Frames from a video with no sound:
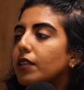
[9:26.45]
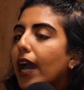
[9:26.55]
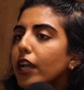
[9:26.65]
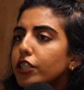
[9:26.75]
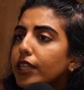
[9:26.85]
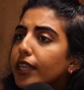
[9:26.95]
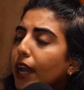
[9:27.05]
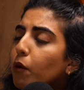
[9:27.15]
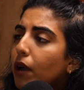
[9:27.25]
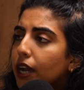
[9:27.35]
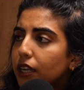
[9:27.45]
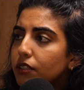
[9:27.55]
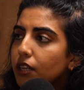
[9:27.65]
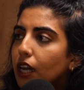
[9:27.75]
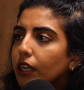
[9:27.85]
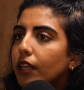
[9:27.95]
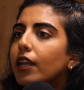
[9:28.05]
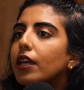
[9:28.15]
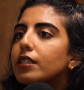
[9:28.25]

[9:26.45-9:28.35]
to actually get work done,